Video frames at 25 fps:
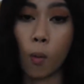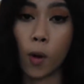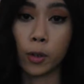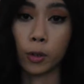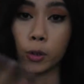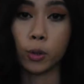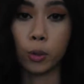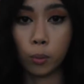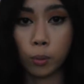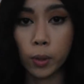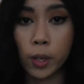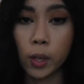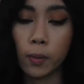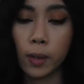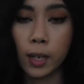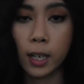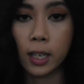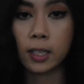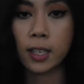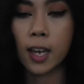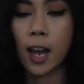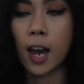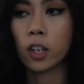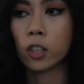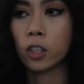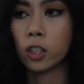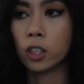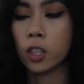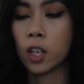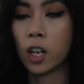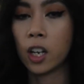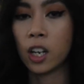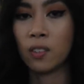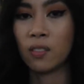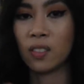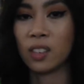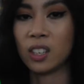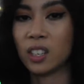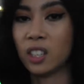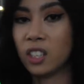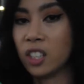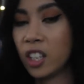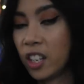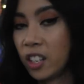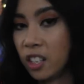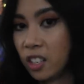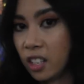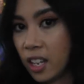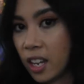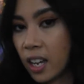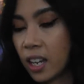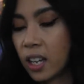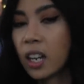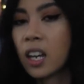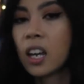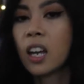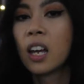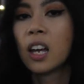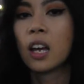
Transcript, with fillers: want to reread, is actually not even done yet.